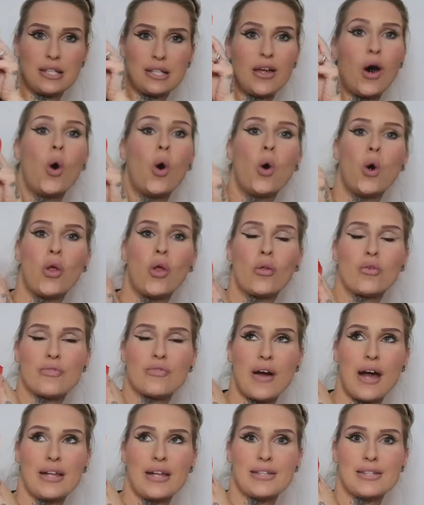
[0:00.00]
They're all
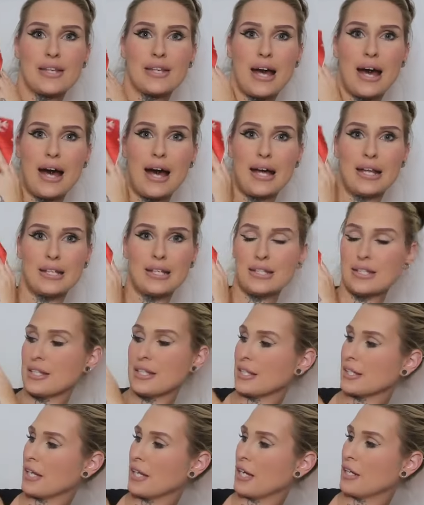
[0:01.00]
red and
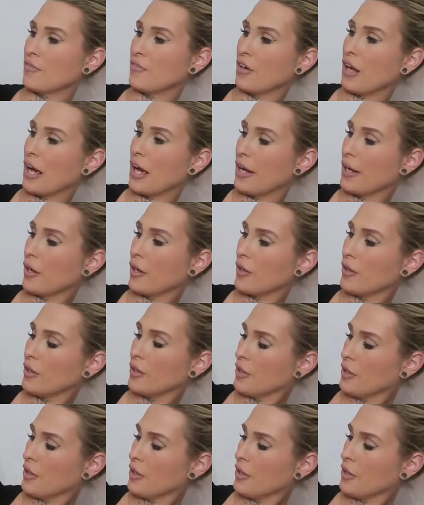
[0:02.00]
this kind of like